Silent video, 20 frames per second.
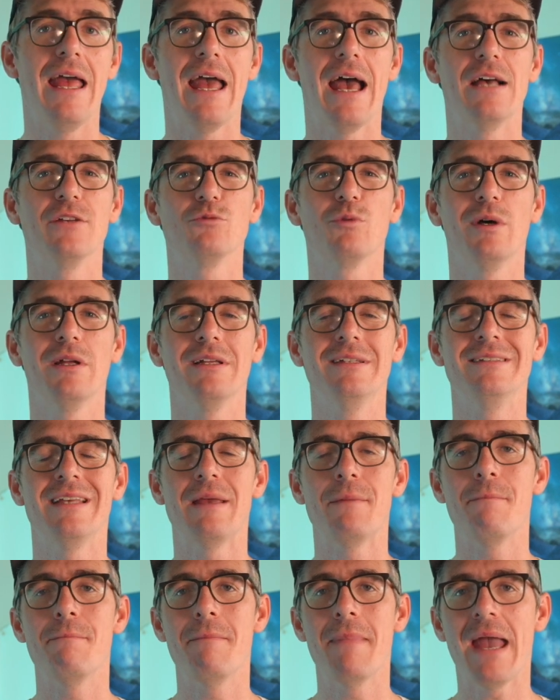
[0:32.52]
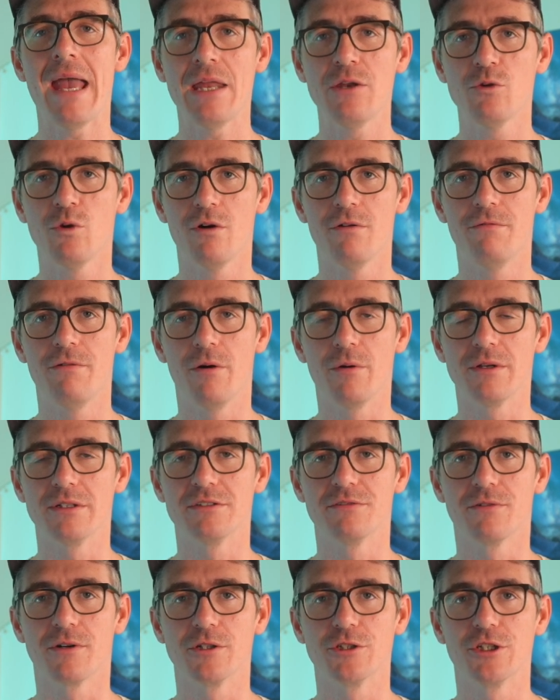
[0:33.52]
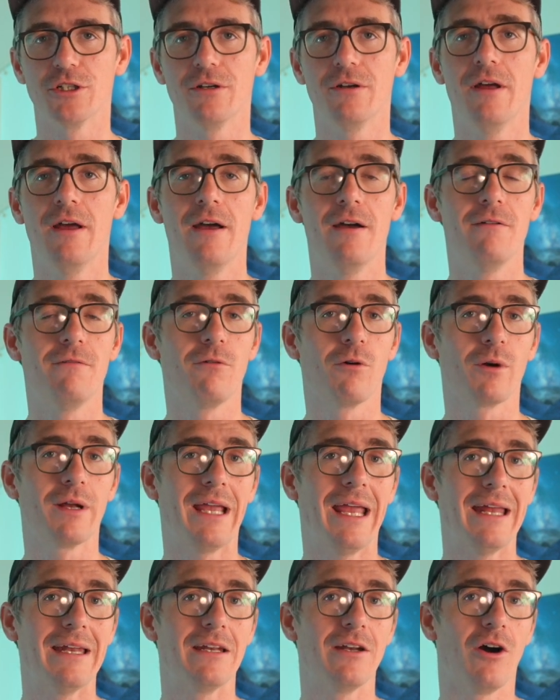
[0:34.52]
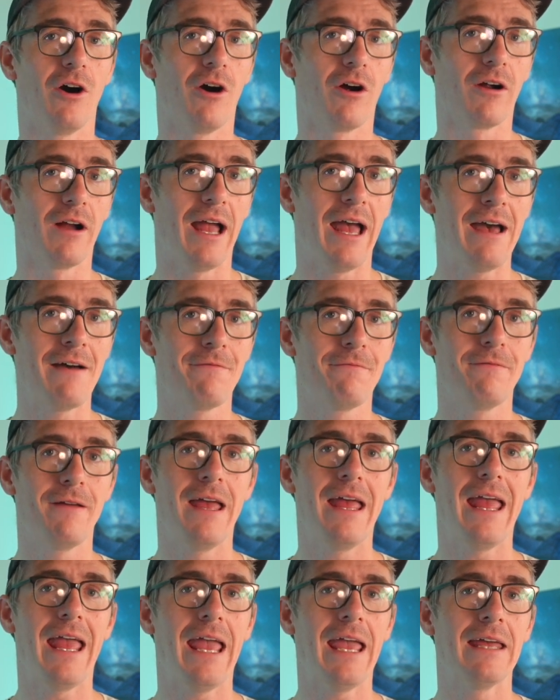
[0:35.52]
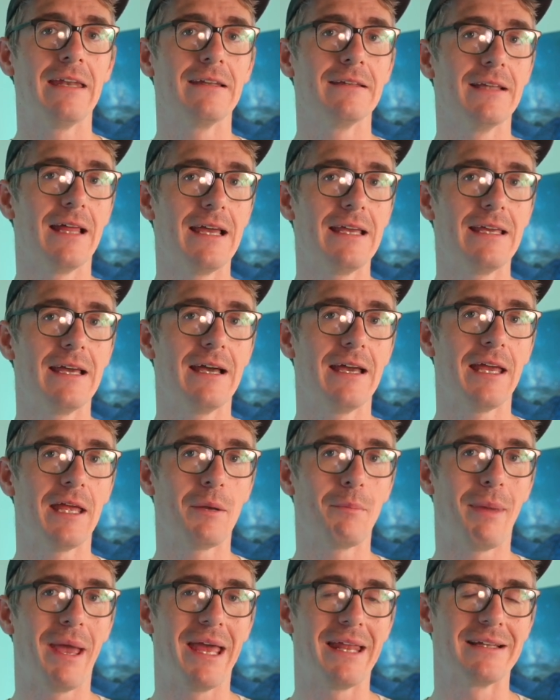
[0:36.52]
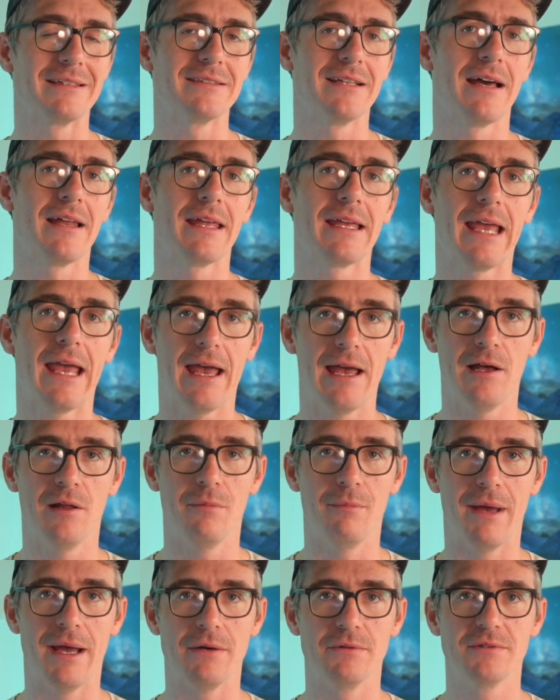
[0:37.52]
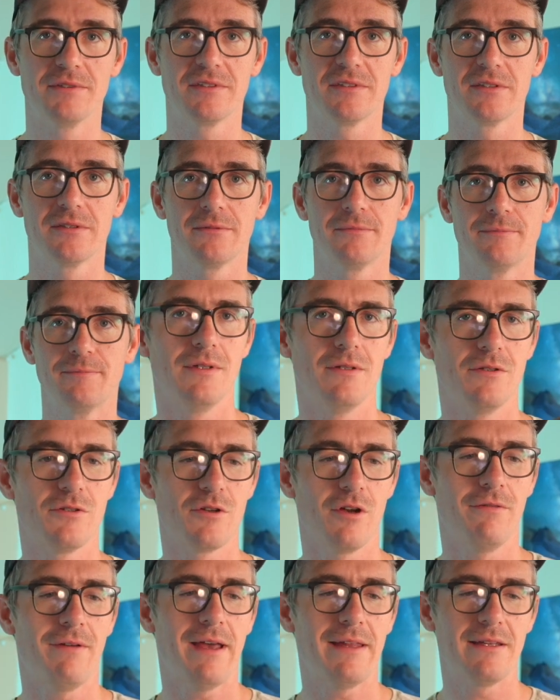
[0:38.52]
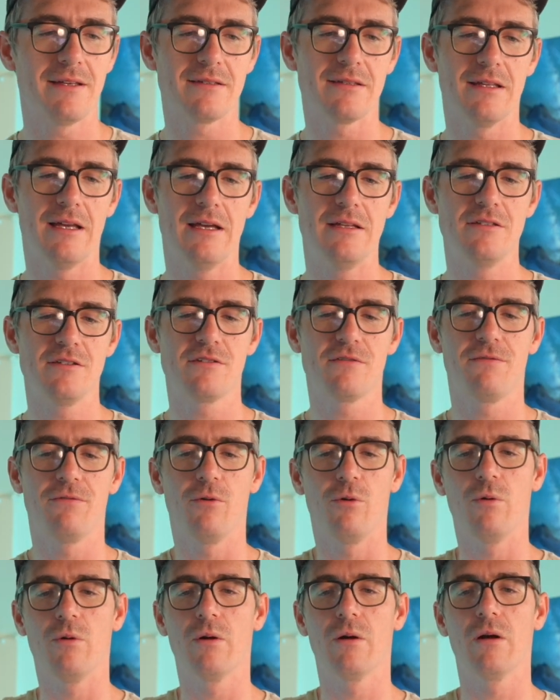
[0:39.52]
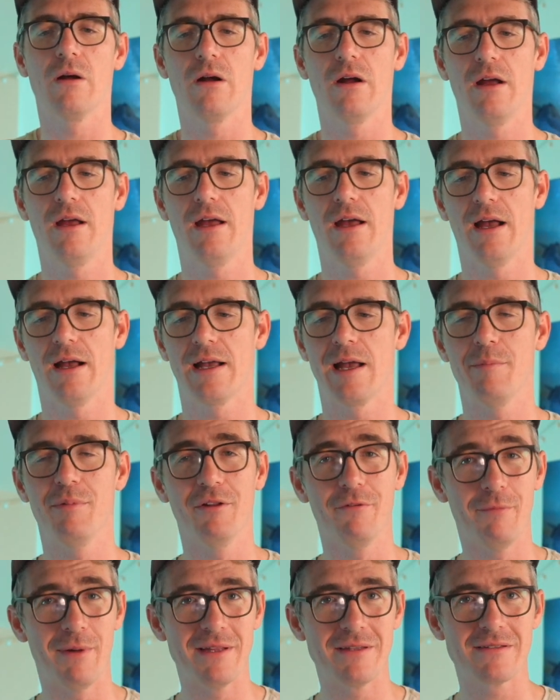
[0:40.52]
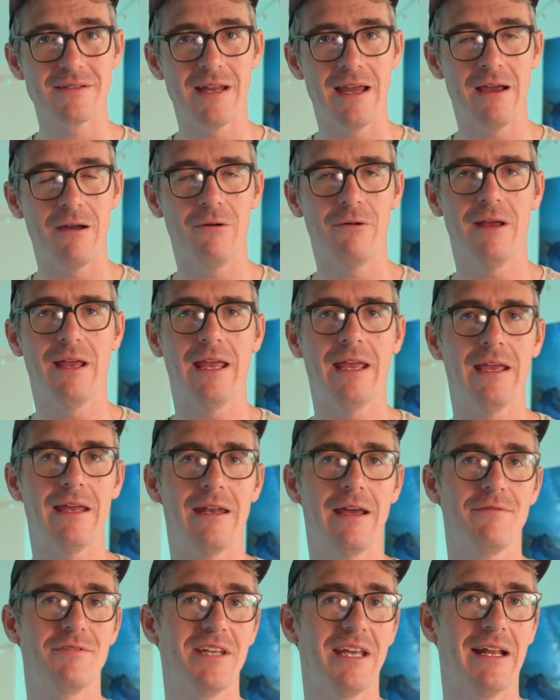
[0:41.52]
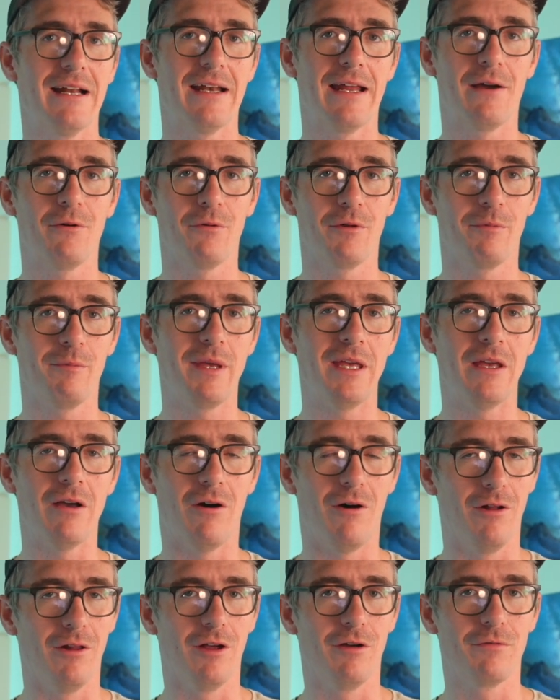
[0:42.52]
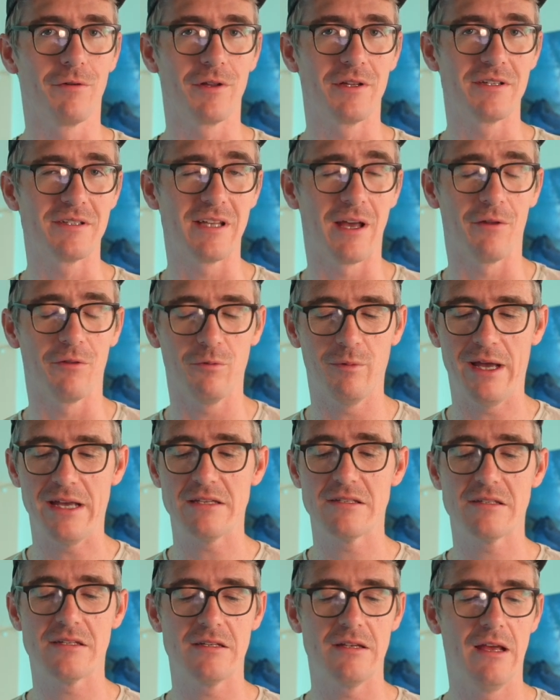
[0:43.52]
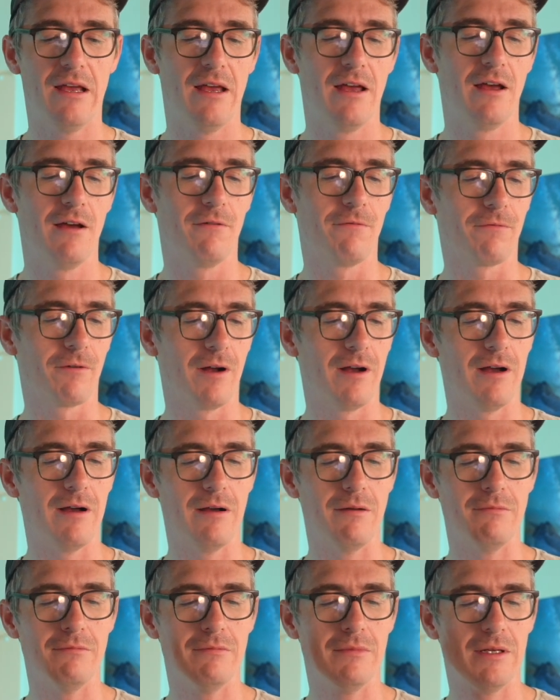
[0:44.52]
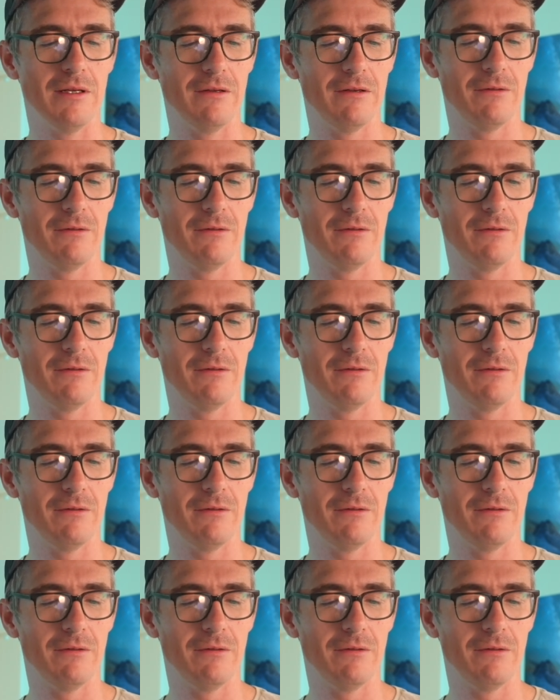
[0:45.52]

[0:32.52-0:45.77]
as well as a manual focus version for Canon RF and Leica and Panasonic L mounts. So I've had this lens for a couple of months now, and I've taken it out with me all over the Southwest, from